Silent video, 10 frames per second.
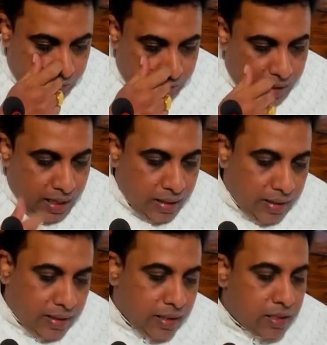feel
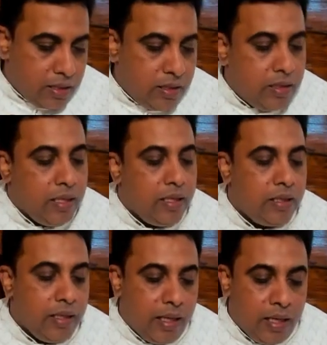the
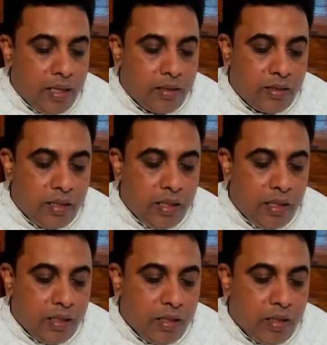distinct
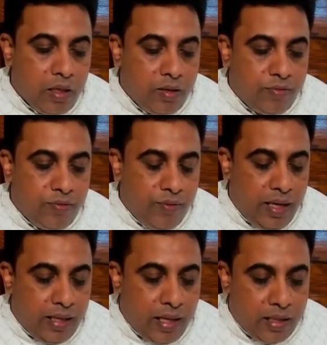energy of
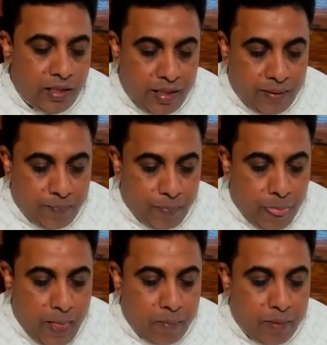VKG
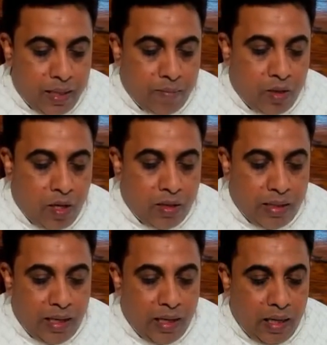but I'm not
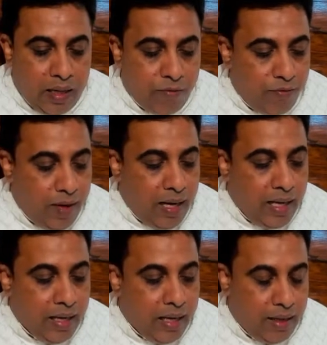really
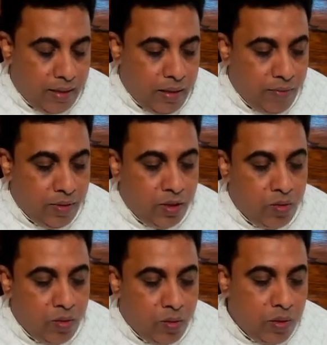feeling it, even
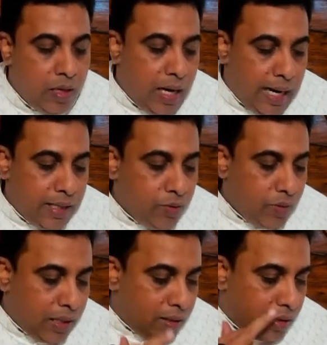though I do
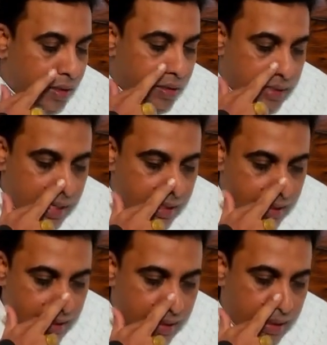regular
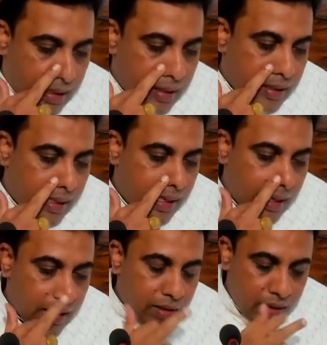sadhana and
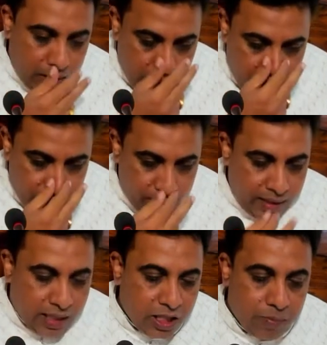daily of
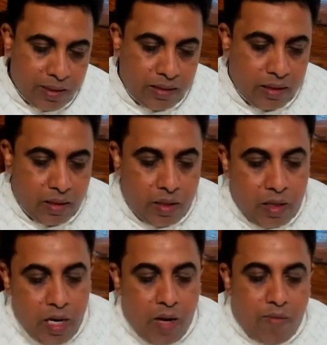VKG mantra.
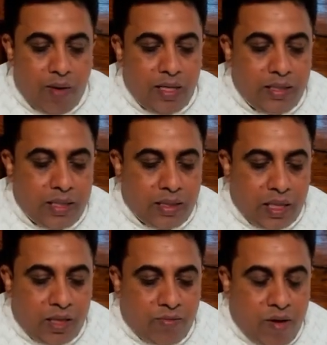What is the
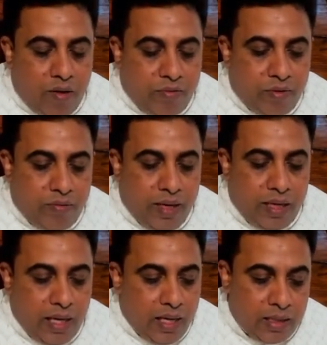tattva of a
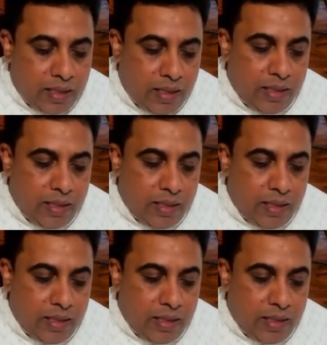VKG?